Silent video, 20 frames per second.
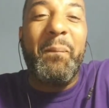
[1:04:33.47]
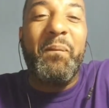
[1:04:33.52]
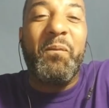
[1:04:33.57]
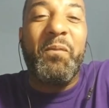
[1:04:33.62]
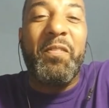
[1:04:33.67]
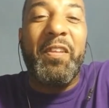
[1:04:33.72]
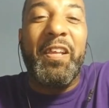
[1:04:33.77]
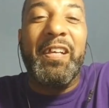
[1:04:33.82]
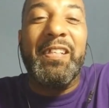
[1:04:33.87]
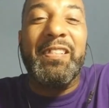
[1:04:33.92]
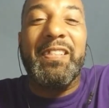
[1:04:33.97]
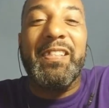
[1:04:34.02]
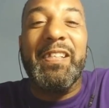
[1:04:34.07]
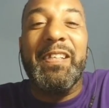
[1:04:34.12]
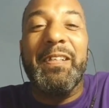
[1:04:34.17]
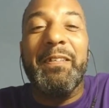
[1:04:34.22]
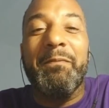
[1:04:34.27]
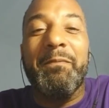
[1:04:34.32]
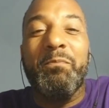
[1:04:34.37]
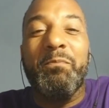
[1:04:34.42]
That's it.
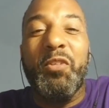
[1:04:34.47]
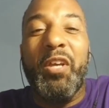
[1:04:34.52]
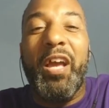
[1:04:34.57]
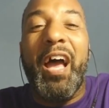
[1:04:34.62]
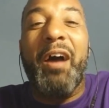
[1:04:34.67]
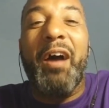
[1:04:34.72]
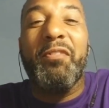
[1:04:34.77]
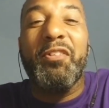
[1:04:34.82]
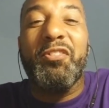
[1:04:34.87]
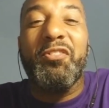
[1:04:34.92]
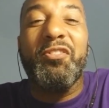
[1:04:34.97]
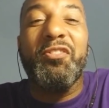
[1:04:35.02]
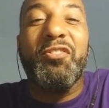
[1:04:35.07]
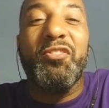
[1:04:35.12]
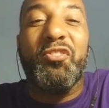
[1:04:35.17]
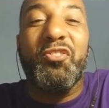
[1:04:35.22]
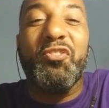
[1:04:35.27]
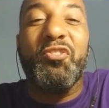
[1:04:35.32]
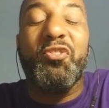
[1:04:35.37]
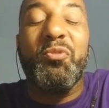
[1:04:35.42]
You have a
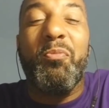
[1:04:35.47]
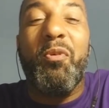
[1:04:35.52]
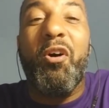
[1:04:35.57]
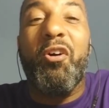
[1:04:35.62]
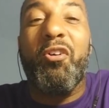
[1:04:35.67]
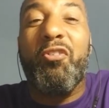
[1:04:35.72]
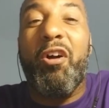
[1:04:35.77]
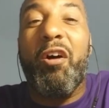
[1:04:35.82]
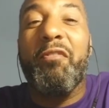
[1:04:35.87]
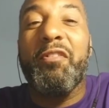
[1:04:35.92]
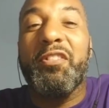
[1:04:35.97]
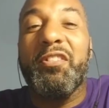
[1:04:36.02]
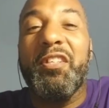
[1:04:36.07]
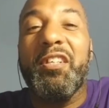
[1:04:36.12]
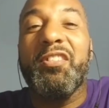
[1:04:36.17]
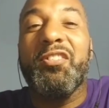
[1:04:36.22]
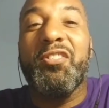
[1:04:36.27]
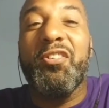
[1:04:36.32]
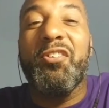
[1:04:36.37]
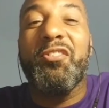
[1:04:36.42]
Jamal Crawford's Knicks
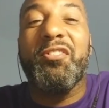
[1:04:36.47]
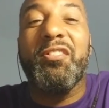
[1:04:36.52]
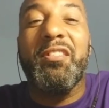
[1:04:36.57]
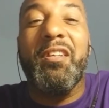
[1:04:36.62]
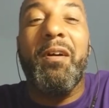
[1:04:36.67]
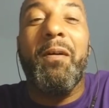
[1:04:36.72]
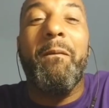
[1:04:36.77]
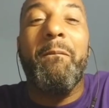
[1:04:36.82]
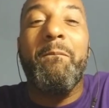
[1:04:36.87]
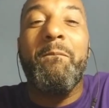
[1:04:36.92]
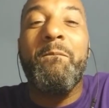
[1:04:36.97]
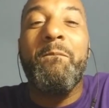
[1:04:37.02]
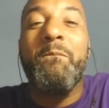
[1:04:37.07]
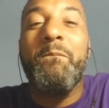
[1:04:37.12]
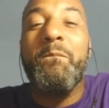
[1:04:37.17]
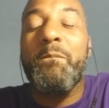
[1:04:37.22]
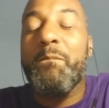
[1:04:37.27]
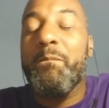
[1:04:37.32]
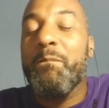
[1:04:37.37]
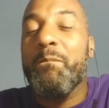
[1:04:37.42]
jersey. Yep.
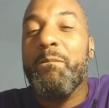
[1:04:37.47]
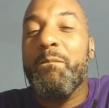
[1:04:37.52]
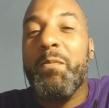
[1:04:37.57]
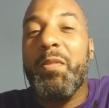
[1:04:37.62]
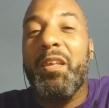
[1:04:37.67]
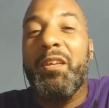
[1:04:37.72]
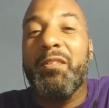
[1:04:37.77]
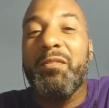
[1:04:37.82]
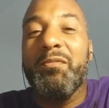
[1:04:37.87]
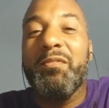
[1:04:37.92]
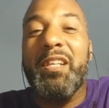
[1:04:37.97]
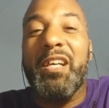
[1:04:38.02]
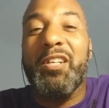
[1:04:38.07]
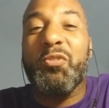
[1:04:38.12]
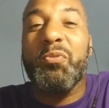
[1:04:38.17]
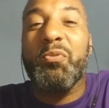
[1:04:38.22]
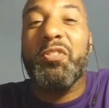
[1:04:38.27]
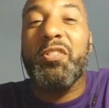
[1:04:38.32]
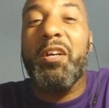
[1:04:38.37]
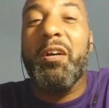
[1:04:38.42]
That's
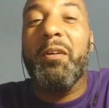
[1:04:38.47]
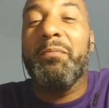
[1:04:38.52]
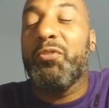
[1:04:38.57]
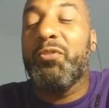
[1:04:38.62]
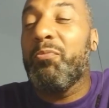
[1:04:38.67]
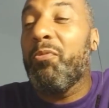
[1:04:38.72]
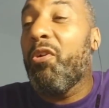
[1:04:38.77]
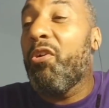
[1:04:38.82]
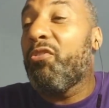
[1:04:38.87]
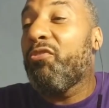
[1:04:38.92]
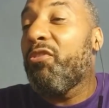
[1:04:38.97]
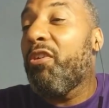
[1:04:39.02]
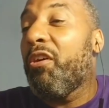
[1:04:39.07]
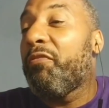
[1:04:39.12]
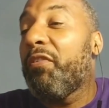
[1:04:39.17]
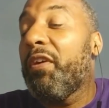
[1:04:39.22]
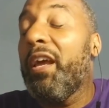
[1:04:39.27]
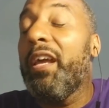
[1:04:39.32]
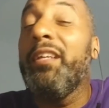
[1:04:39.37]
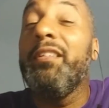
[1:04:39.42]
what's up. Jamal Crawford.
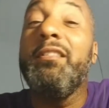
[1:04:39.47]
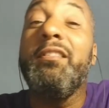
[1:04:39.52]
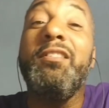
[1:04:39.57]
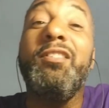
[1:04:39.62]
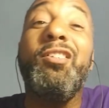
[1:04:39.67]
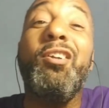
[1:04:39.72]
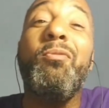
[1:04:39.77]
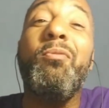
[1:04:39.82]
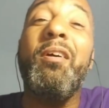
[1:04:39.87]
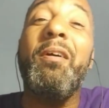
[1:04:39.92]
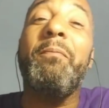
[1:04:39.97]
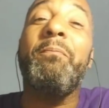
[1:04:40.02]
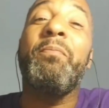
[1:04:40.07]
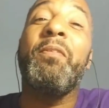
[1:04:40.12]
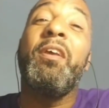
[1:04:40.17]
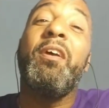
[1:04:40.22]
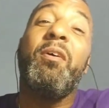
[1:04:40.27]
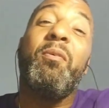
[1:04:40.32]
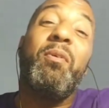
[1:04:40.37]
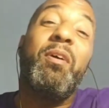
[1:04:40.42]
Hey, you know what?
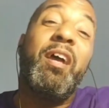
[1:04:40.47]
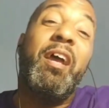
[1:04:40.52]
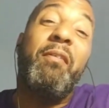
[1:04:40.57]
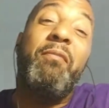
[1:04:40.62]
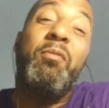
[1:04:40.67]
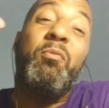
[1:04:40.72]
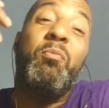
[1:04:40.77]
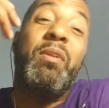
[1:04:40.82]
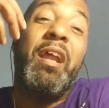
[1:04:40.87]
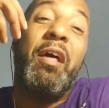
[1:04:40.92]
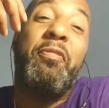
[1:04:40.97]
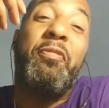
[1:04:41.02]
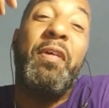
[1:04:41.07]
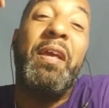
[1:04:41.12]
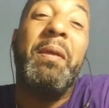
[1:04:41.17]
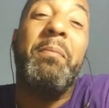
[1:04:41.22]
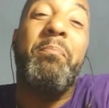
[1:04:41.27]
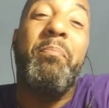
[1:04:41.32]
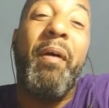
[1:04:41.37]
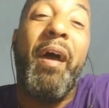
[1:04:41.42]
When I
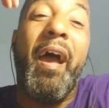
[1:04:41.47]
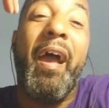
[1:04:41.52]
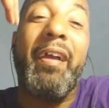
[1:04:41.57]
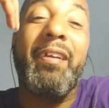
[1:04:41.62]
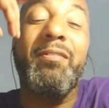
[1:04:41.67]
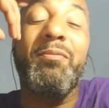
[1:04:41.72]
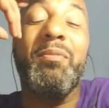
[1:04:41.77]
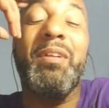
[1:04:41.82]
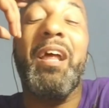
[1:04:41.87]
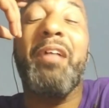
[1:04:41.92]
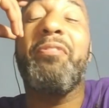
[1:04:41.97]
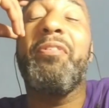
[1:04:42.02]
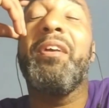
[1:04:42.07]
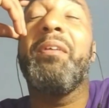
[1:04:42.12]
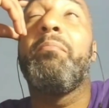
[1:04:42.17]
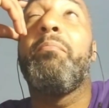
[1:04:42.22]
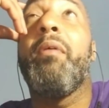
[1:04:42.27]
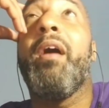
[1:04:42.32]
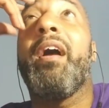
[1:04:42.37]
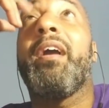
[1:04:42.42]
think back
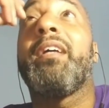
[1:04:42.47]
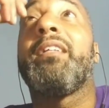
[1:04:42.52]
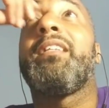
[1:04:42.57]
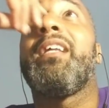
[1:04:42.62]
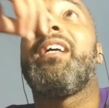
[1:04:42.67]
at that